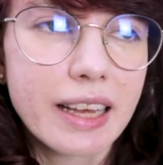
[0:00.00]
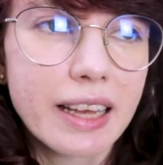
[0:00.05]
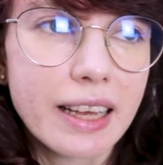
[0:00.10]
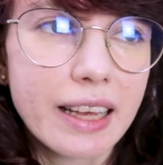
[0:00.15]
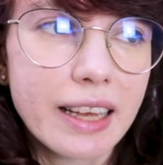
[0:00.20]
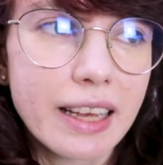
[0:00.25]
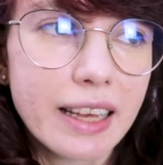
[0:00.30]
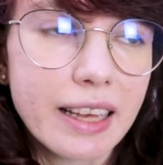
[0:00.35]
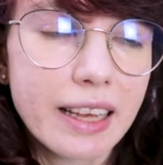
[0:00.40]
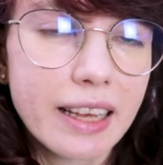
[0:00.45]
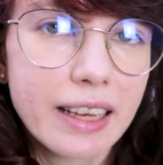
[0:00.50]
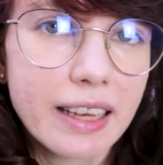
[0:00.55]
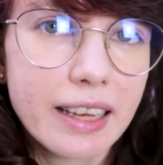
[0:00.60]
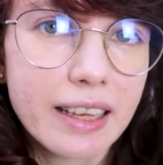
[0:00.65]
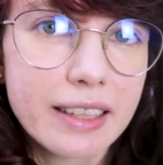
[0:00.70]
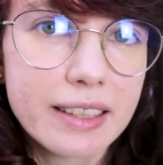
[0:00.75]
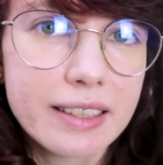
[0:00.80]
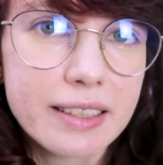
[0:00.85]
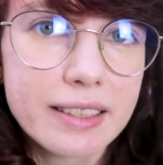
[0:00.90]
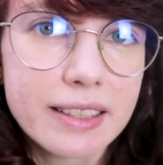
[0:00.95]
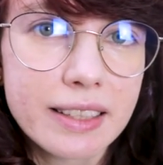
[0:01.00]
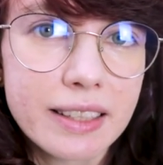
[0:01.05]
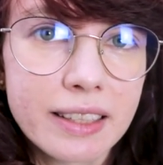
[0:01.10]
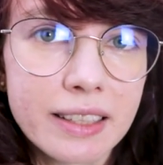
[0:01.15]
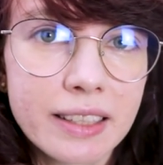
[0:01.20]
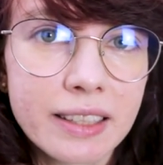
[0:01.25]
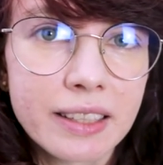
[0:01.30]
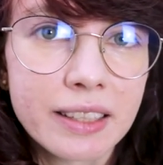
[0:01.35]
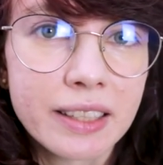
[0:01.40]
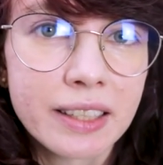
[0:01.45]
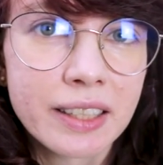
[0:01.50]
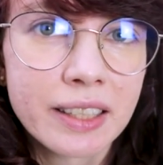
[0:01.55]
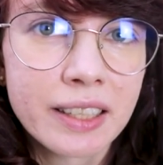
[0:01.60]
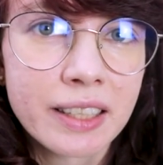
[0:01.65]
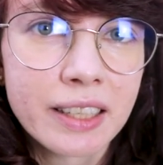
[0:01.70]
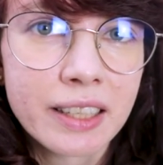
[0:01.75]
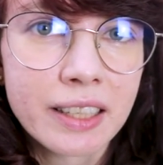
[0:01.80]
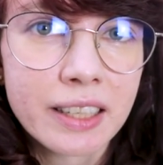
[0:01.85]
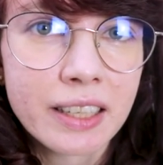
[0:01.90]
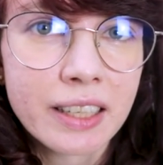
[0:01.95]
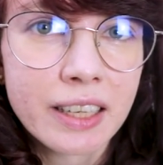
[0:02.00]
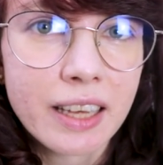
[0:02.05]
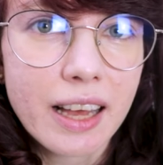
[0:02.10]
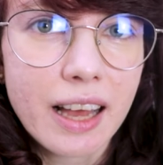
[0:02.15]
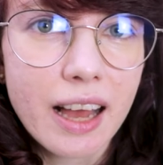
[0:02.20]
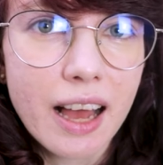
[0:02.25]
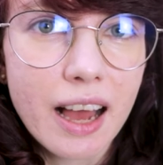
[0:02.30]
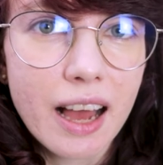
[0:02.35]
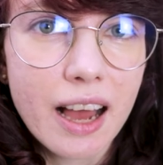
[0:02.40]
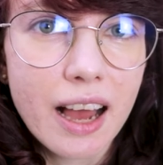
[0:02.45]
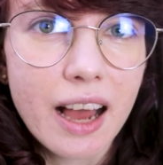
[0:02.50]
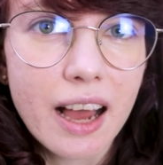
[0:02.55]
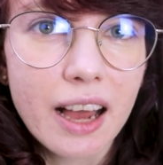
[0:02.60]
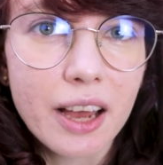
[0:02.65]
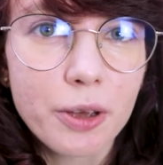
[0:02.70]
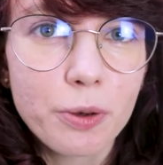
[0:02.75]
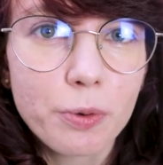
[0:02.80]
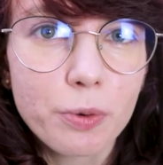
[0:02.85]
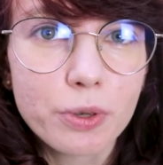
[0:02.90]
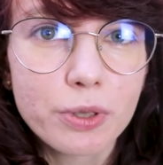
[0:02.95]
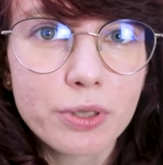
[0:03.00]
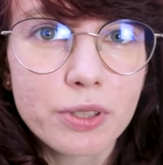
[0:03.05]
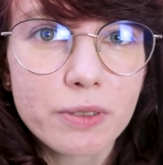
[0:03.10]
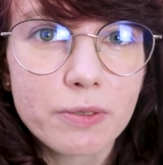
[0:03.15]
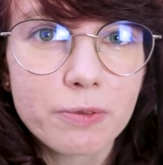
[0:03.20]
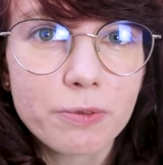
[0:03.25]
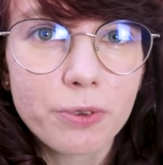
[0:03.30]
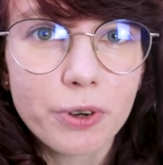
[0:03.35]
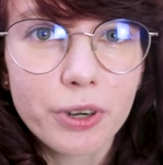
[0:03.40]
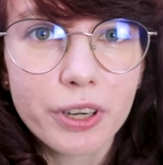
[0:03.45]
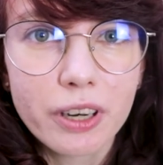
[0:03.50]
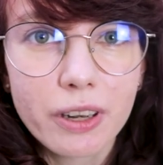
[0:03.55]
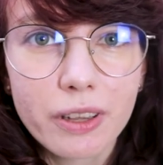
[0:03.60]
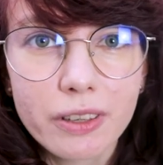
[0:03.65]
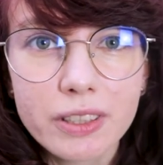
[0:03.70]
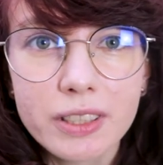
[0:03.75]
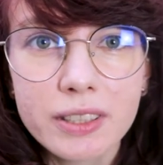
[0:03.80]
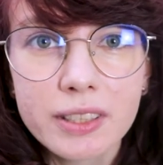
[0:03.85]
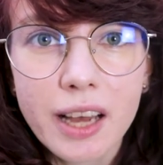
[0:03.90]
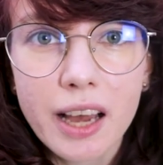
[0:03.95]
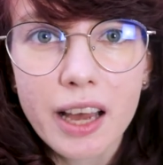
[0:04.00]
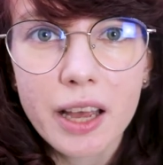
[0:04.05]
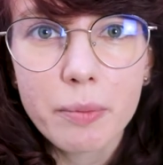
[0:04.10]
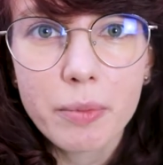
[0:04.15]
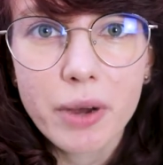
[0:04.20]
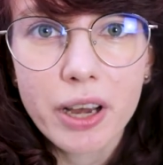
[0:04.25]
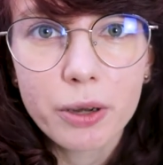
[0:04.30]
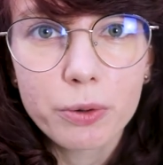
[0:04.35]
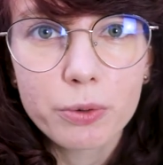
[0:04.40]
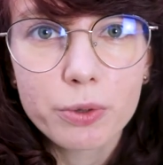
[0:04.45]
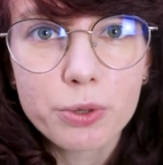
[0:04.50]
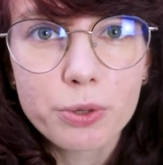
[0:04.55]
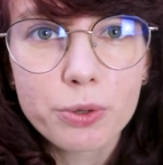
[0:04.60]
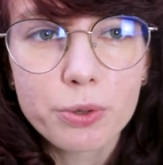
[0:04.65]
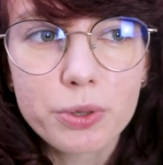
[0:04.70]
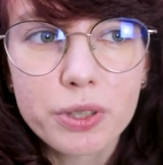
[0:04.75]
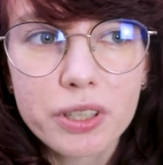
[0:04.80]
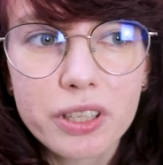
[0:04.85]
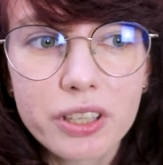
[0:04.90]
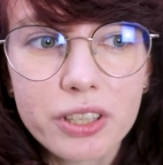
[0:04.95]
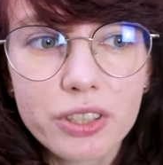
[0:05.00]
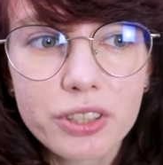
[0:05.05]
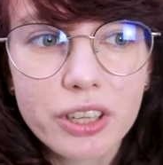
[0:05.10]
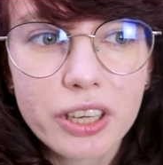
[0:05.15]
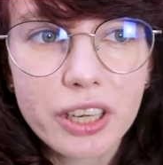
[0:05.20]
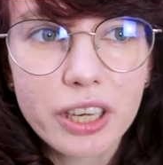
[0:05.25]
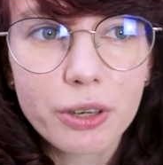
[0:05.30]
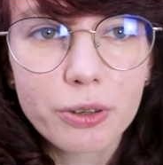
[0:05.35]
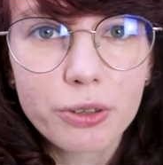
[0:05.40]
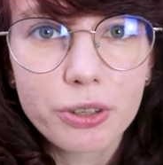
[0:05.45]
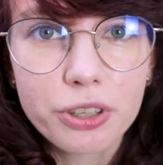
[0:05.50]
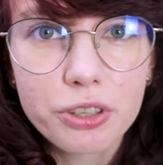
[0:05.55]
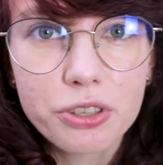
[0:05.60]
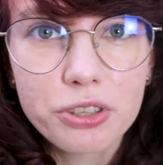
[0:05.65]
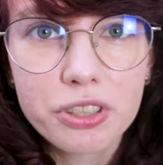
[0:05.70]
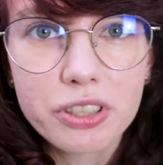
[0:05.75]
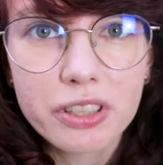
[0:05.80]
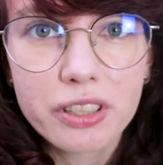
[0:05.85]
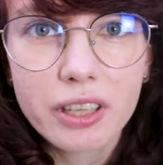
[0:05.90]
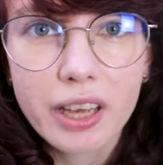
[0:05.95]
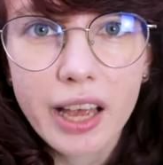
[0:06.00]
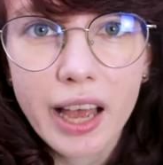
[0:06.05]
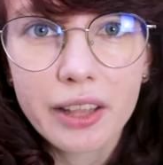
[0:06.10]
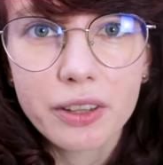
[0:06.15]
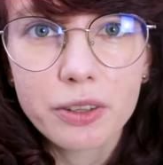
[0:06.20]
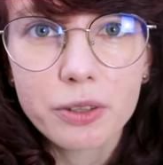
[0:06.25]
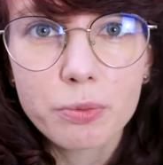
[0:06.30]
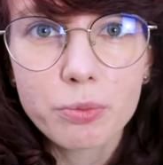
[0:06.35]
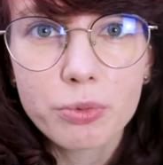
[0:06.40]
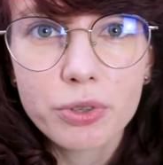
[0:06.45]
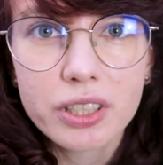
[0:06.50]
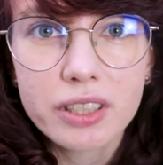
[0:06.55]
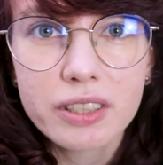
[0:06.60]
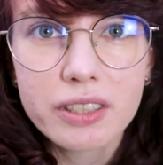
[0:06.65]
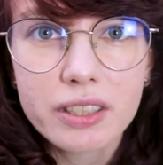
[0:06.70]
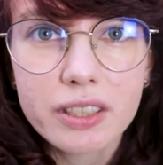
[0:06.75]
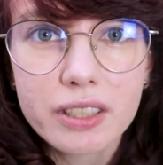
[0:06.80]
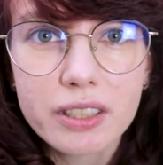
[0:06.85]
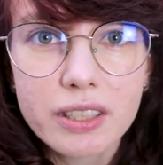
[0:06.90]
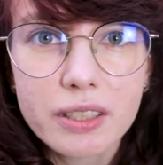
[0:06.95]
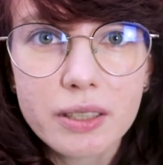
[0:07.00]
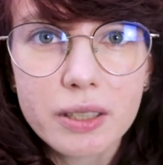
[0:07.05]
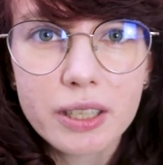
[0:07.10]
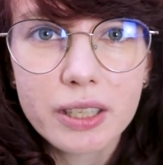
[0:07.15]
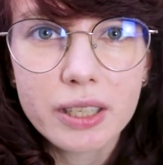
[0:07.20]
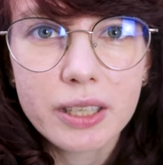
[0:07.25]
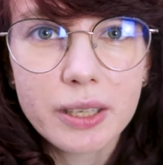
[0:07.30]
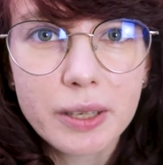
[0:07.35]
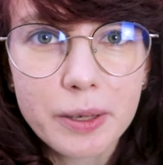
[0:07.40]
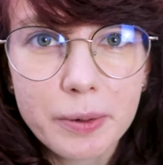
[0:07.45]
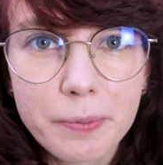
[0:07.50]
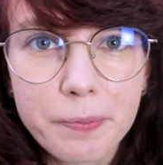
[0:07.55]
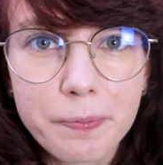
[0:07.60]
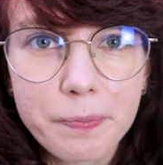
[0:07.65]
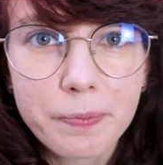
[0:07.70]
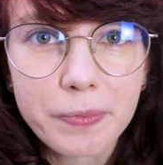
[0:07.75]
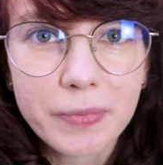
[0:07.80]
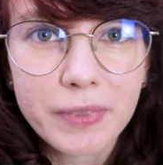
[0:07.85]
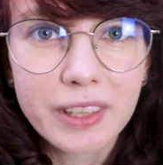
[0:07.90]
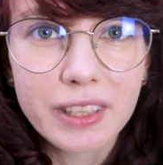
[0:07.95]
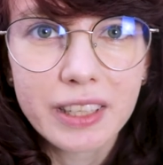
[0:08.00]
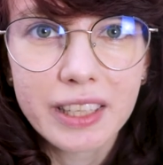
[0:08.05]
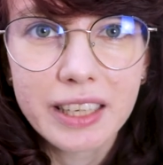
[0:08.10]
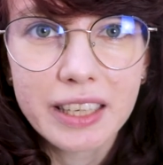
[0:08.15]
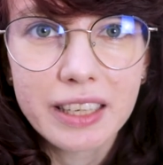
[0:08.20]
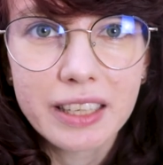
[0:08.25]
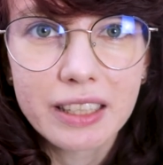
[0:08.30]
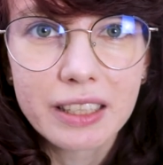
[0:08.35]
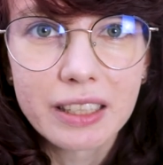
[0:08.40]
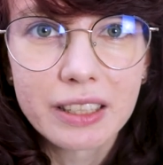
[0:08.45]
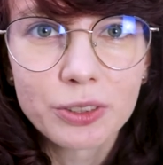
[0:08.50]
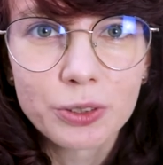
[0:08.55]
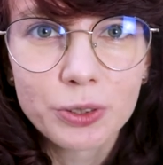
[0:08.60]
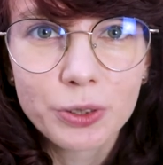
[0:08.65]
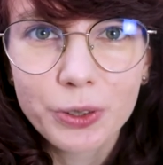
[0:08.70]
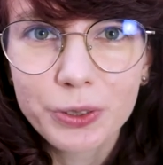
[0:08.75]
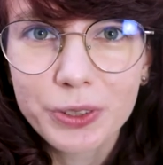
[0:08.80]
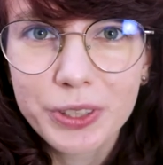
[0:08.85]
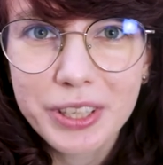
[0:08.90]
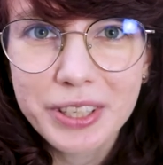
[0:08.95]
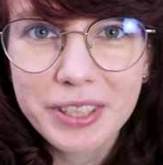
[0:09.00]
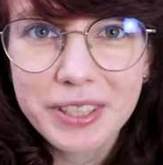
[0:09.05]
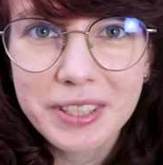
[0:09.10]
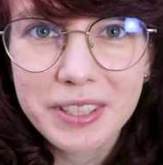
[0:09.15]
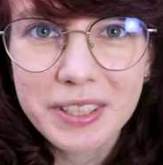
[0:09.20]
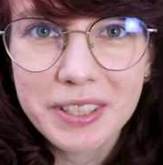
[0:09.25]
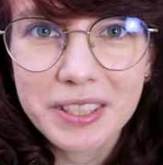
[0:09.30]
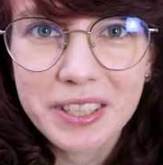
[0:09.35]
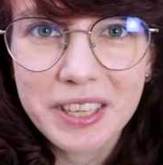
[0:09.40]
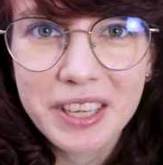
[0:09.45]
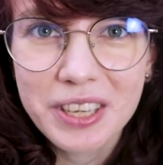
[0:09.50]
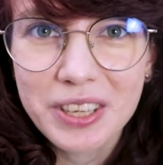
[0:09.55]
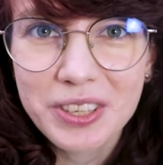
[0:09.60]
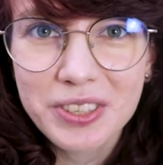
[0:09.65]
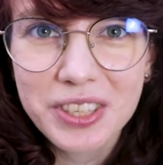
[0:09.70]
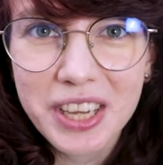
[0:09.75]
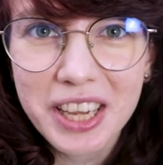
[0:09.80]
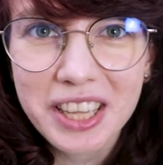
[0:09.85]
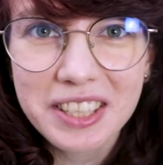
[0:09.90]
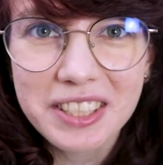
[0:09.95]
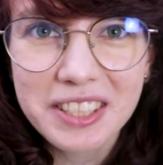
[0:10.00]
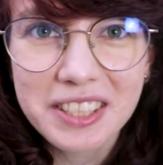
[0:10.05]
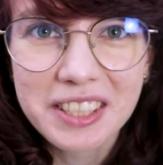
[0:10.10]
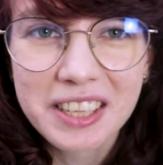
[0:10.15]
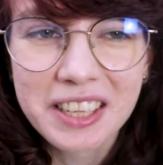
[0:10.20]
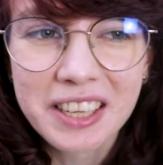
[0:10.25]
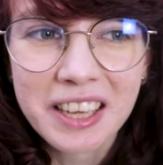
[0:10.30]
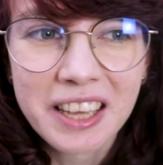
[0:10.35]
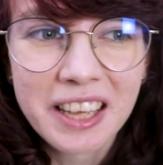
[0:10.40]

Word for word: And I was for a long time I was using the original Canon printer um, like toners inkjets